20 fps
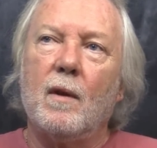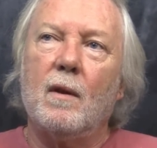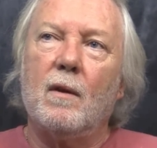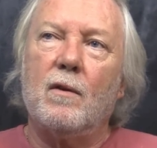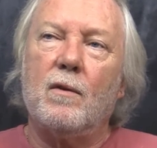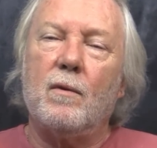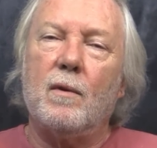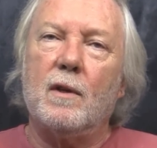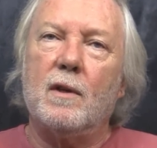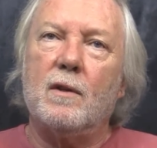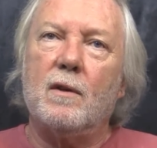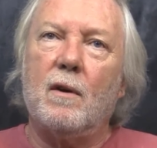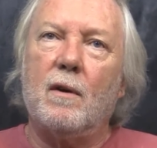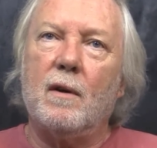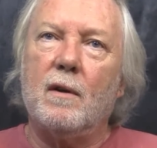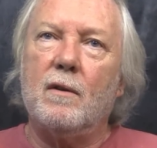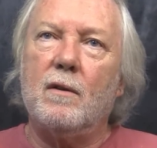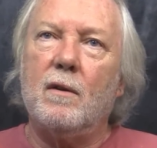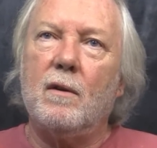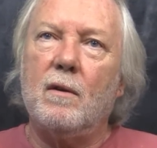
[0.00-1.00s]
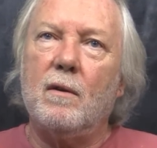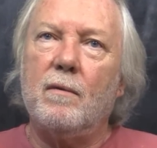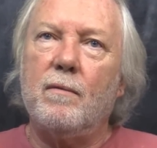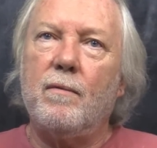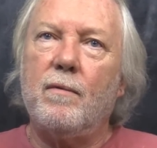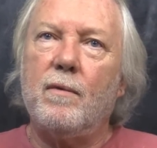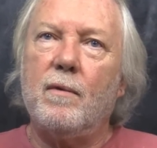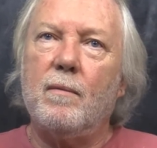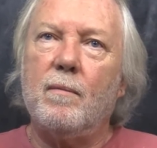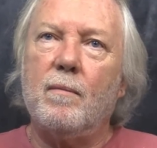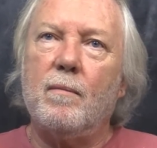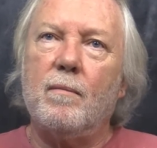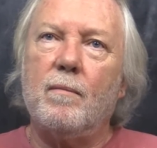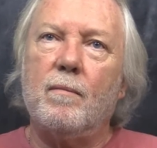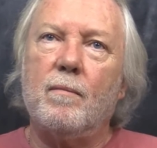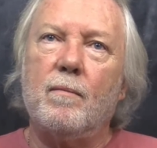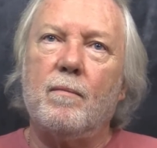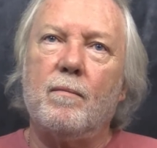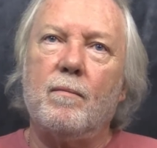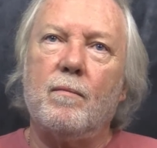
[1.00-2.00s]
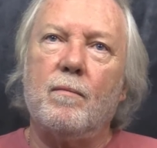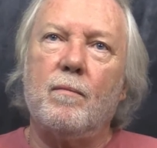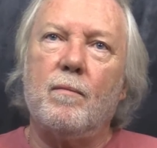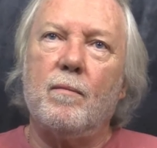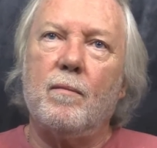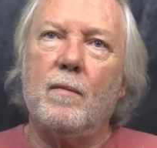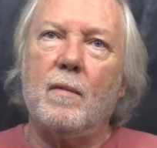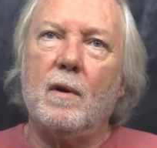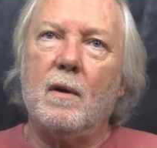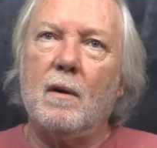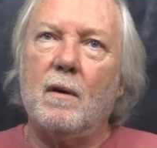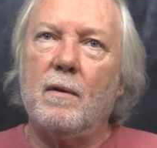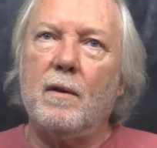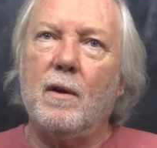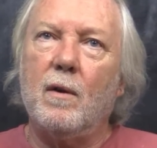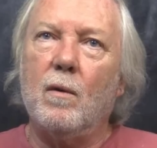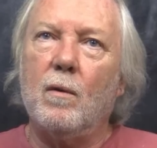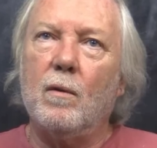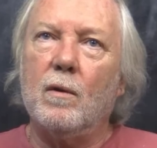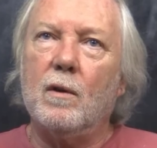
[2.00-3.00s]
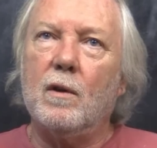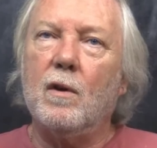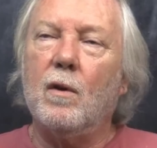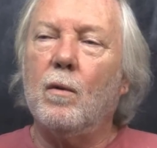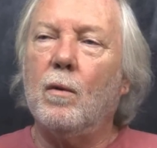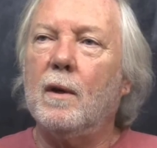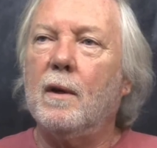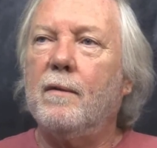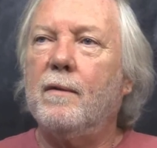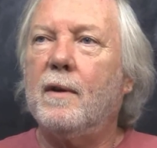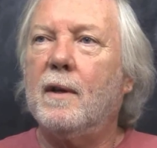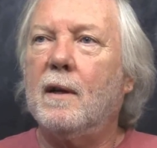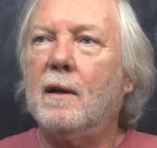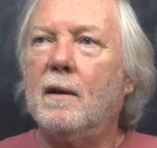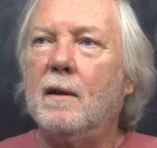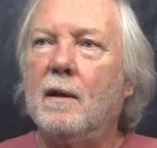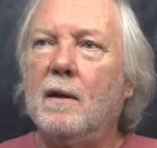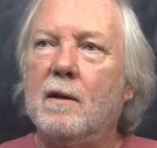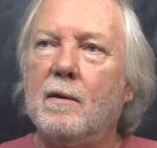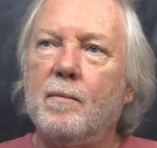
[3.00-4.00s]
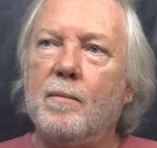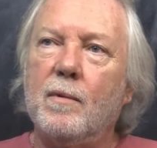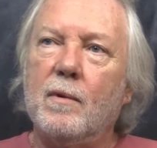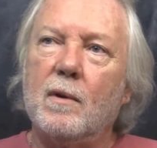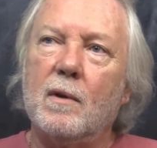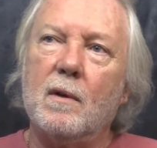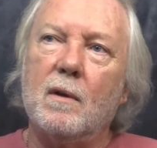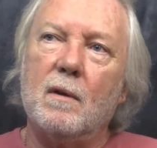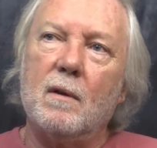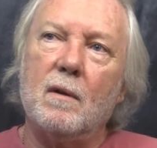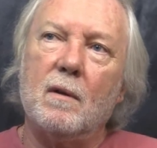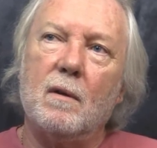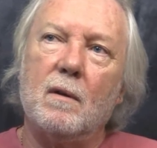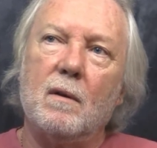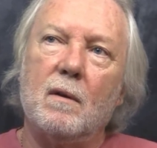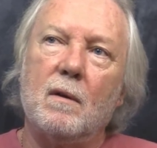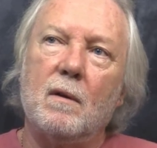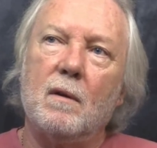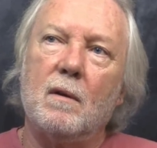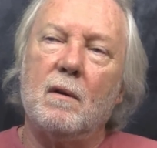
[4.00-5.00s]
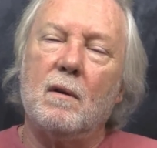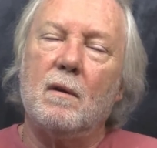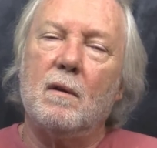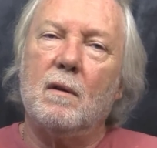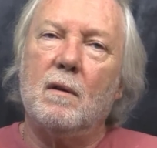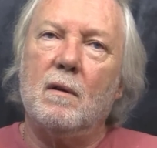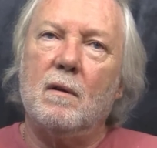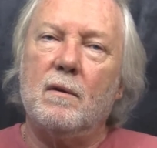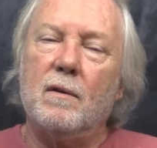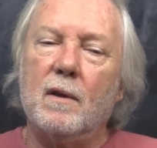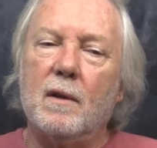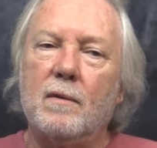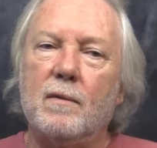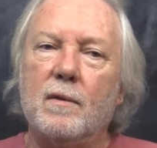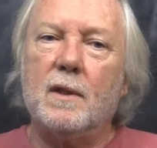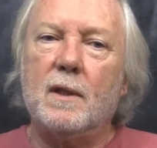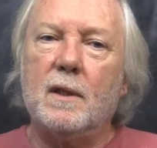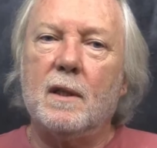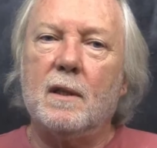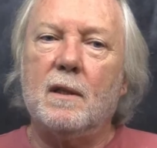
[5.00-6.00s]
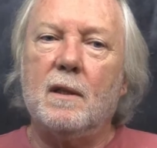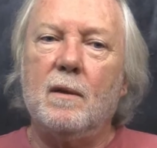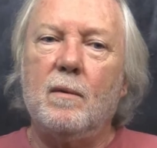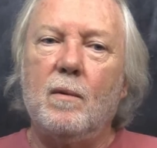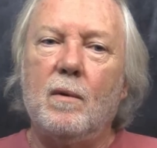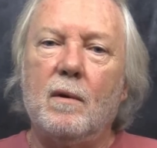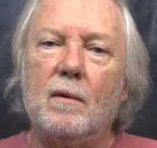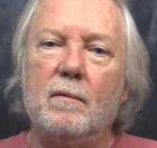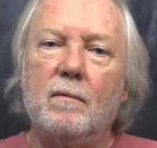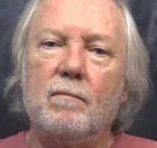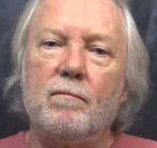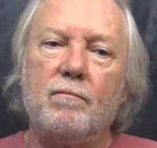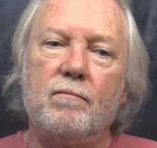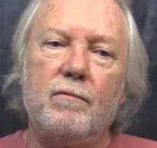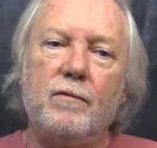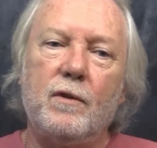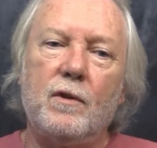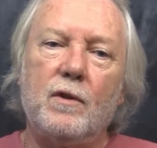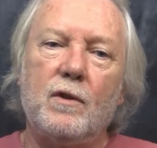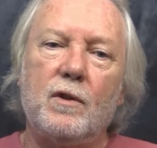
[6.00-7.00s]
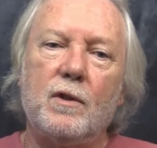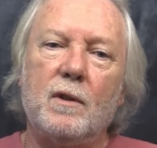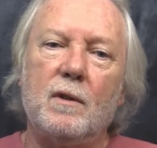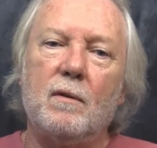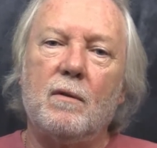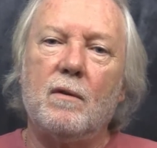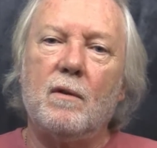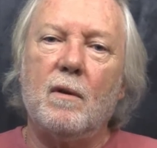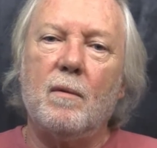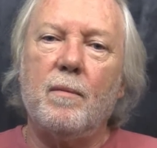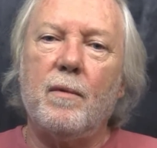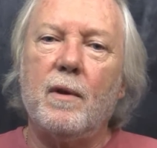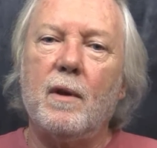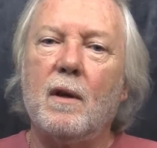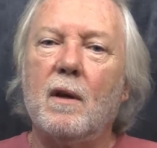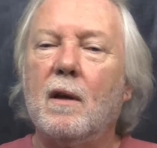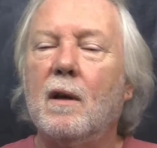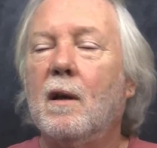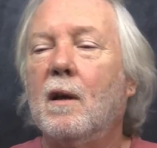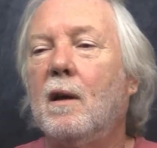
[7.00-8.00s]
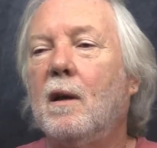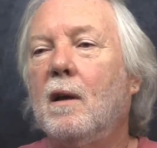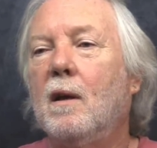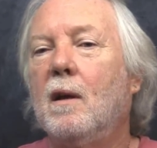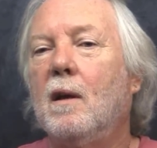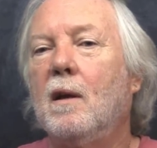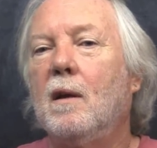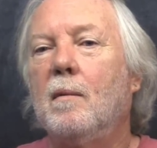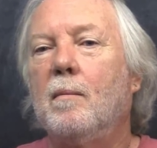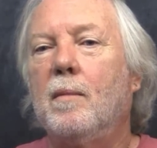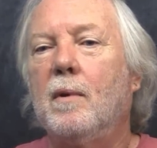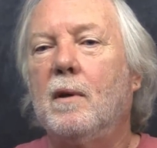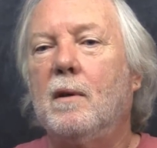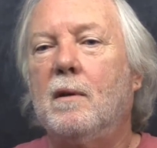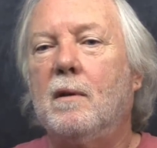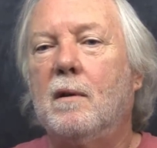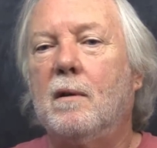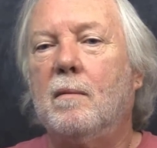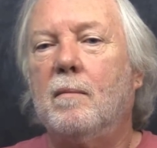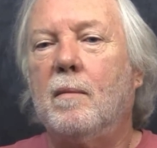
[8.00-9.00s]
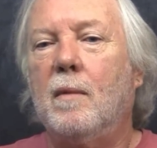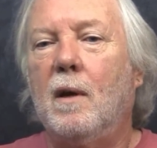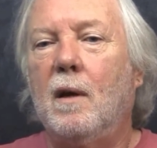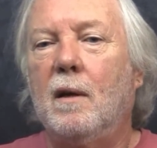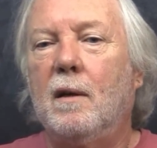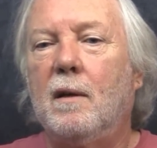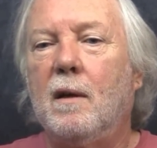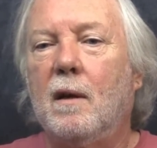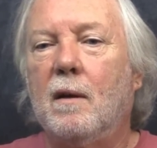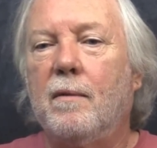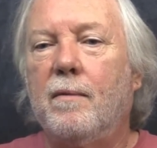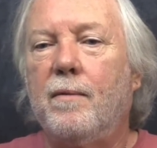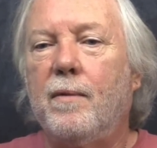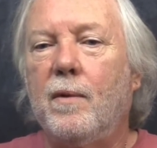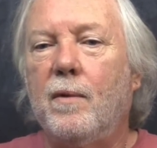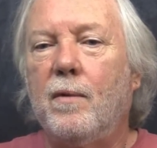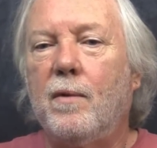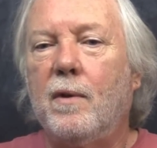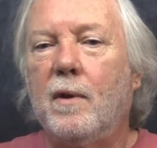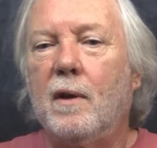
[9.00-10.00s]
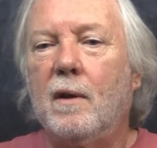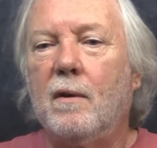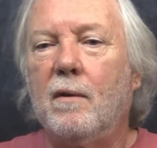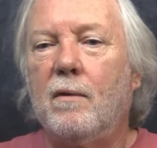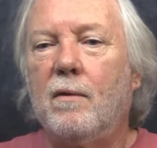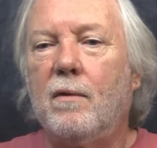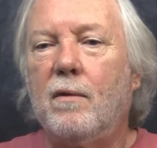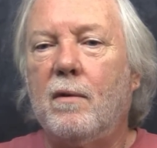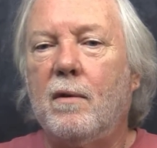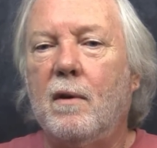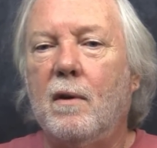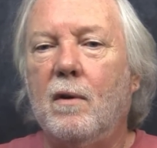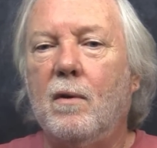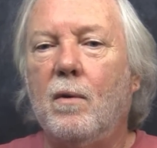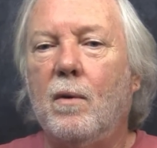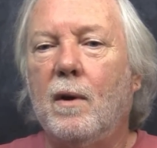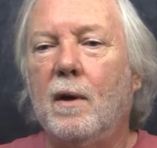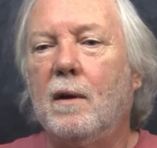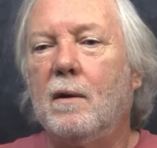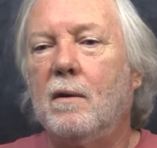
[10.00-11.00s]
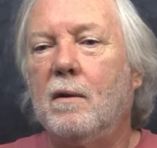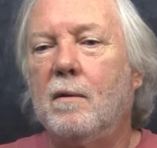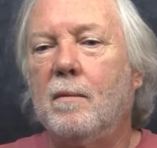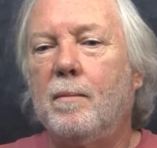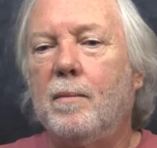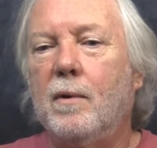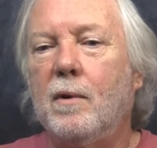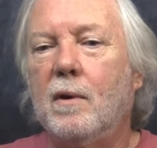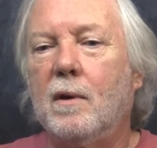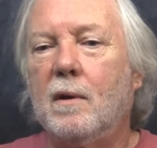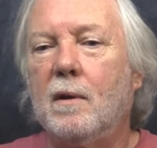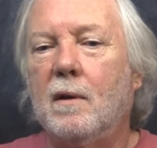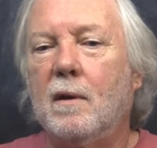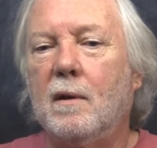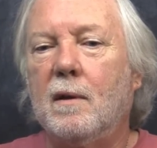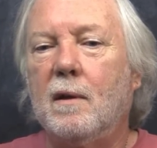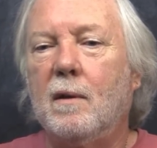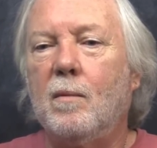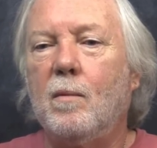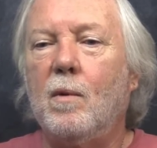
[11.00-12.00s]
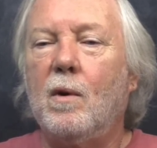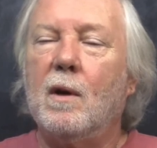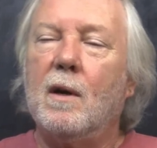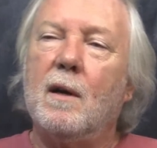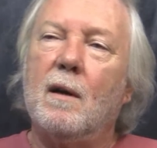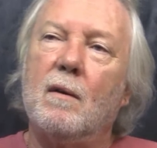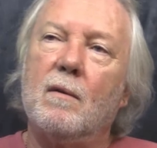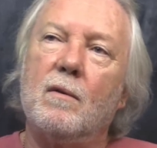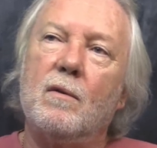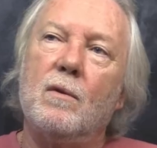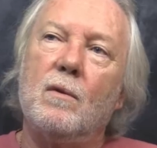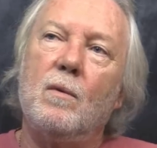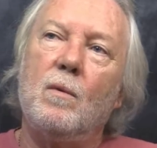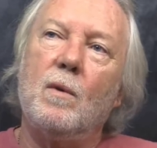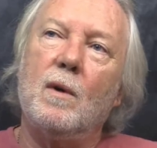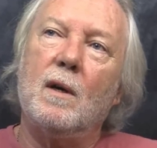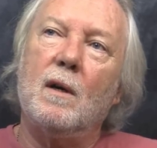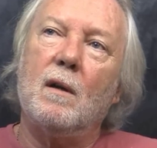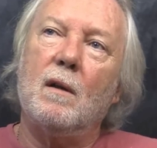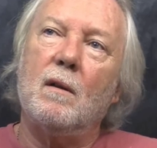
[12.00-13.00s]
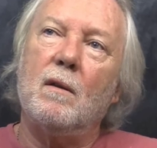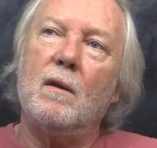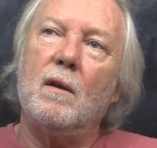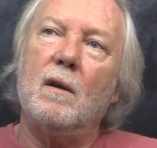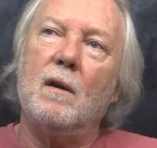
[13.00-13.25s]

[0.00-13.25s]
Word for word: So I started to learn from the, uh, the old gold leaf techniques book. I think 61 version or something. But um, I'd done a few things according to the book, and it didn't work out too well.